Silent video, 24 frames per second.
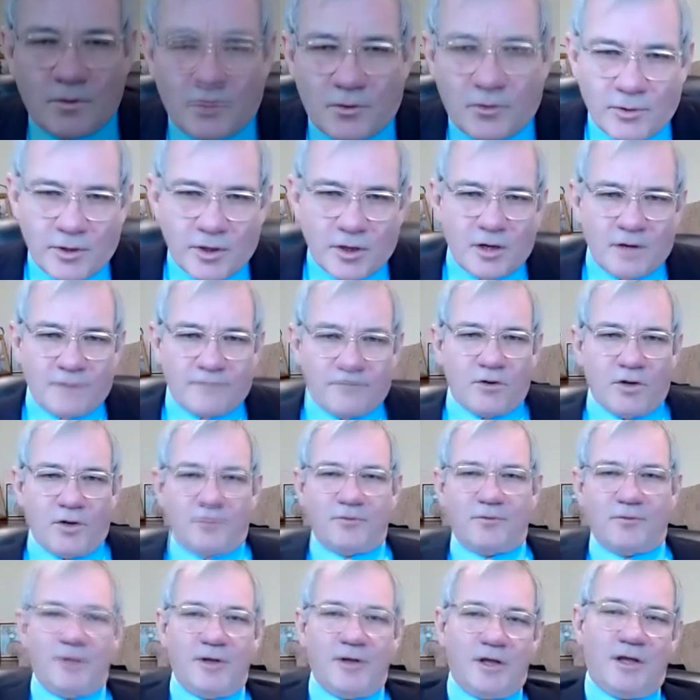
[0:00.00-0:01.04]
Threat
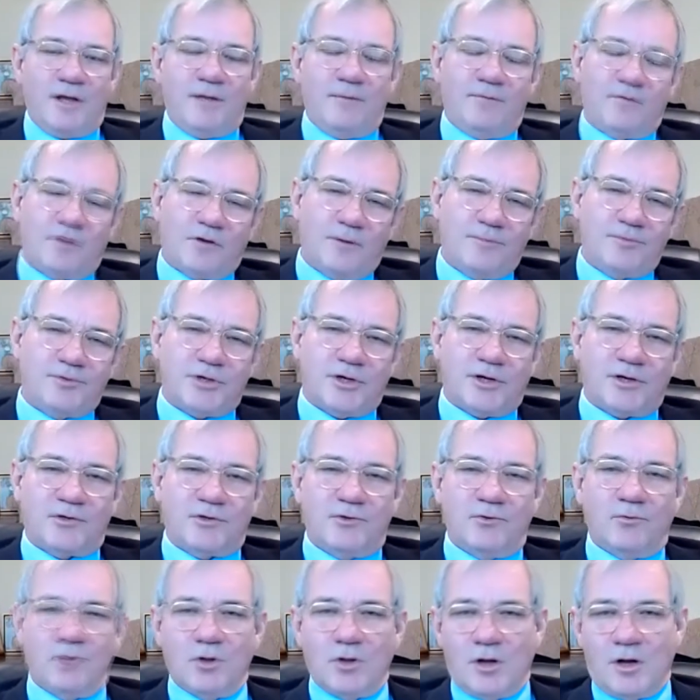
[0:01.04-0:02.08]
envelopes became subject
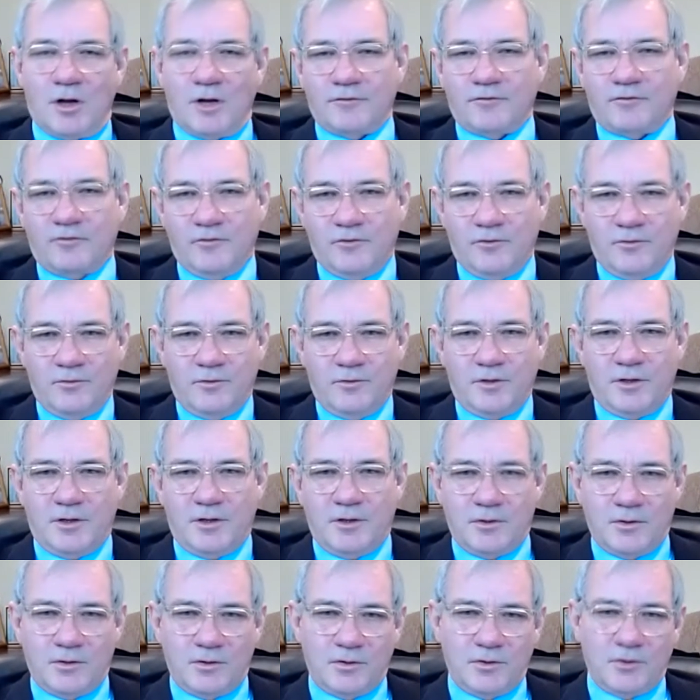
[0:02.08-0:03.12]
to a lawsuit
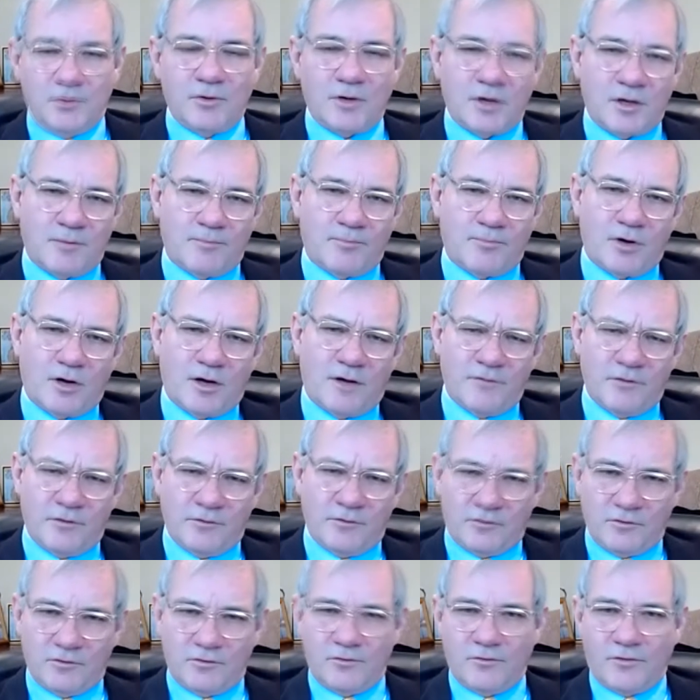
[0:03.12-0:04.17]
in Yunnan
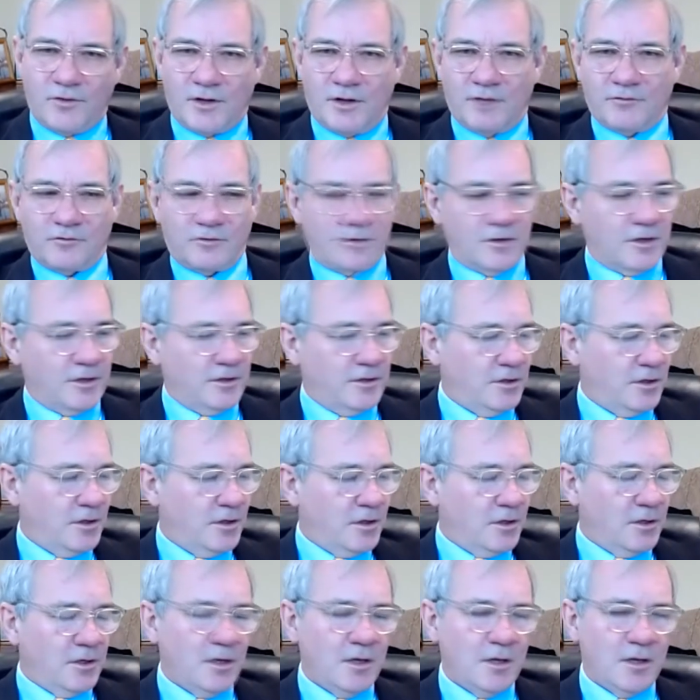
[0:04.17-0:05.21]
province in
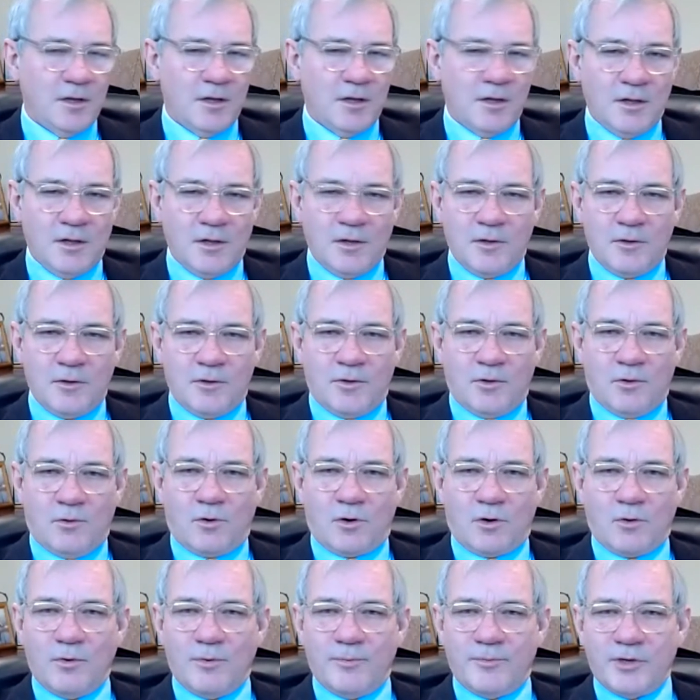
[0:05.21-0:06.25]
2019,
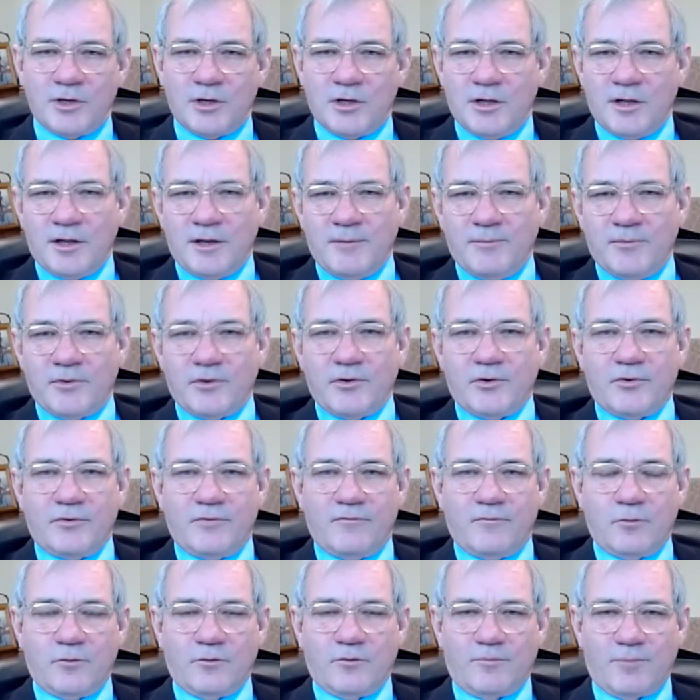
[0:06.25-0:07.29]
where a woman claimed that her
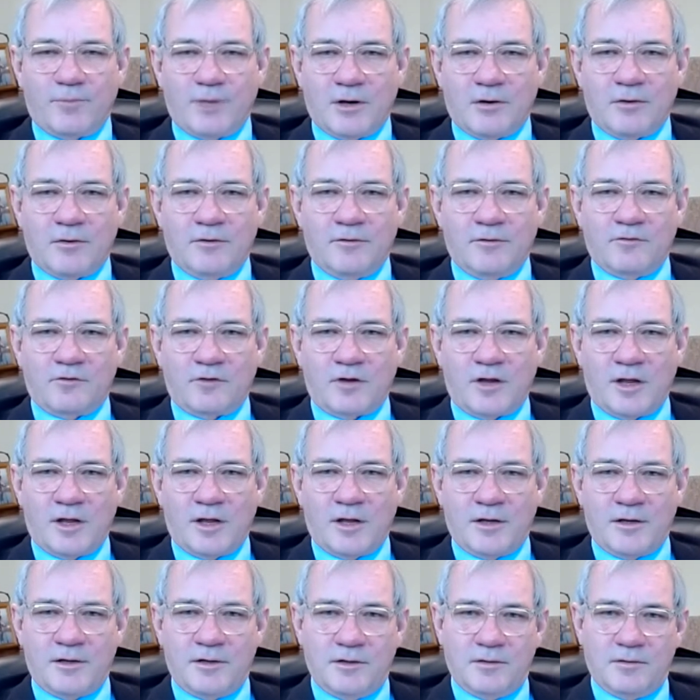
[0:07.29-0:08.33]
divorced parents
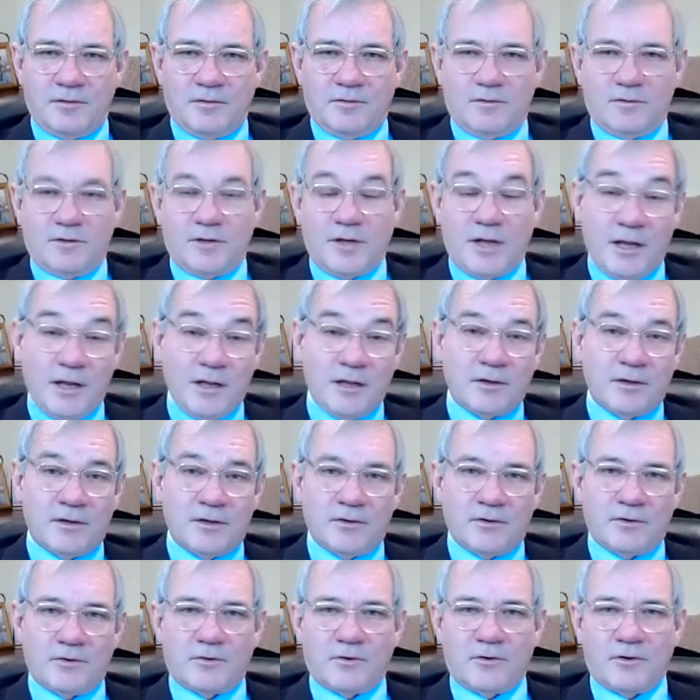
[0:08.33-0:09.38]
had
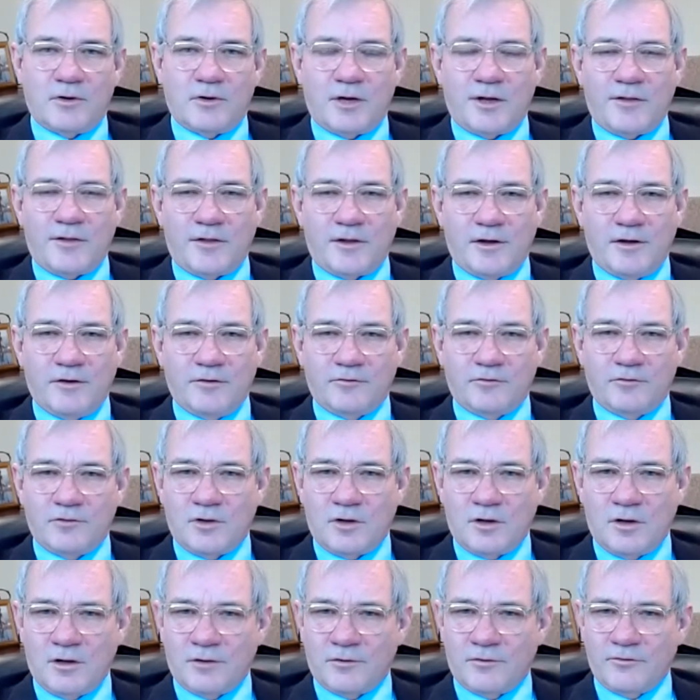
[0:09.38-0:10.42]
taken her
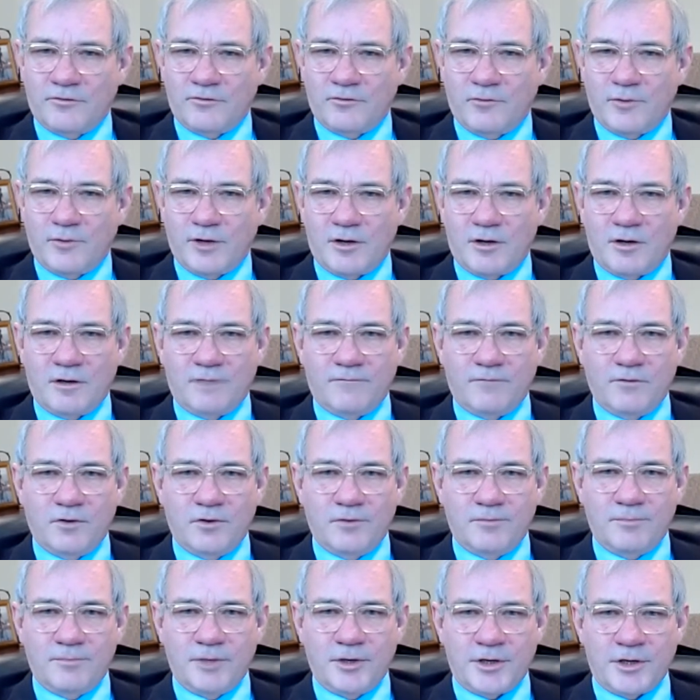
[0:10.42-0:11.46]
$9,000 in red
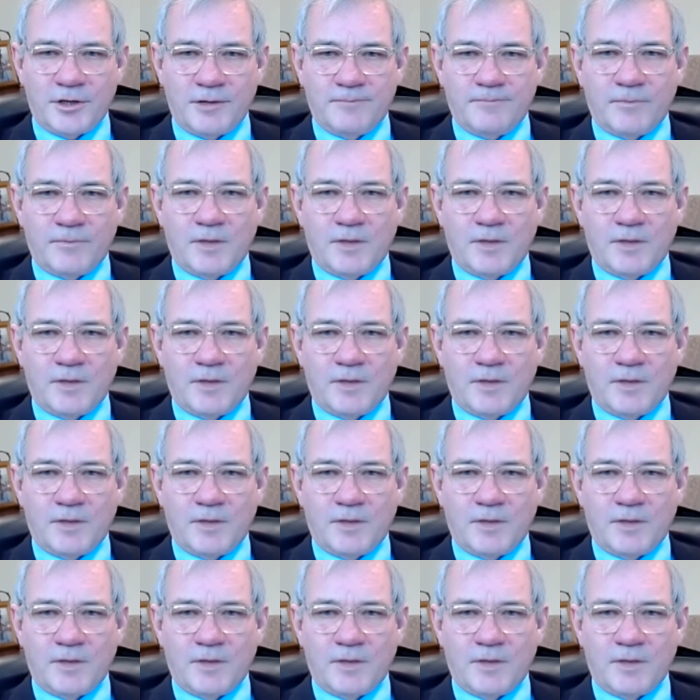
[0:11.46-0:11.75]
envelope money